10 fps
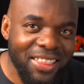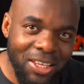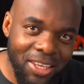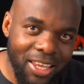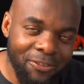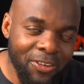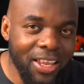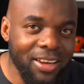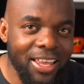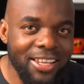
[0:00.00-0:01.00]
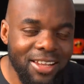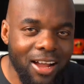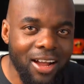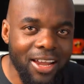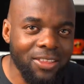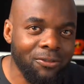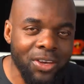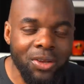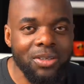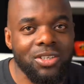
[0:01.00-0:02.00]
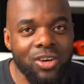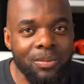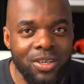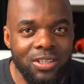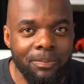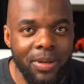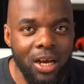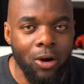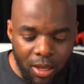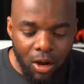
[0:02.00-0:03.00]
the affiliate links are in the video descriptions below.